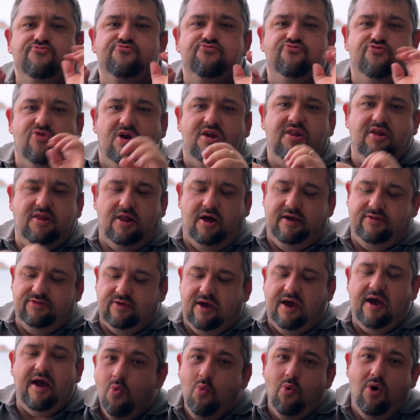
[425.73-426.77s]
Really like
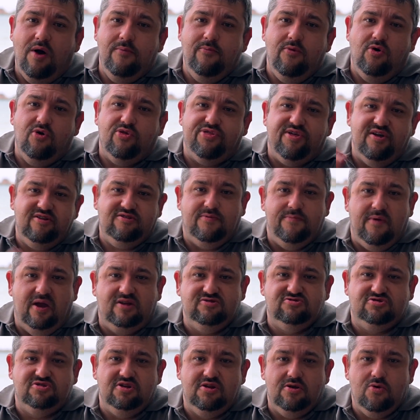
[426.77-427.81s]
that. One more thing to
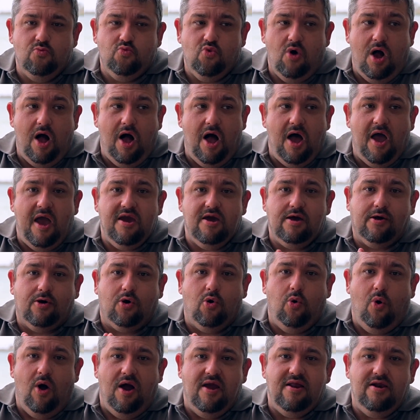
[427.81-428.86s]
mention, what I
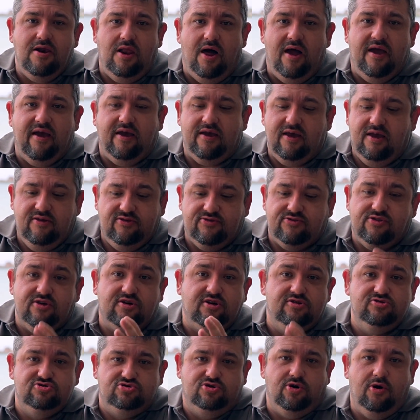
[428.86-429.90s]
quite like is the
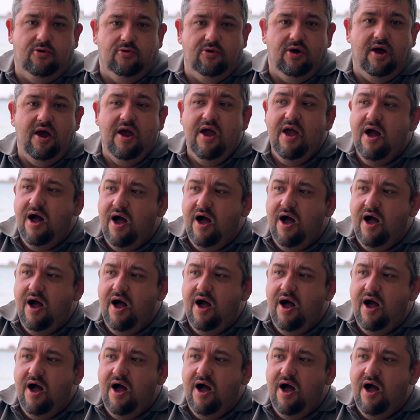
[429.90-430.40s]
controller.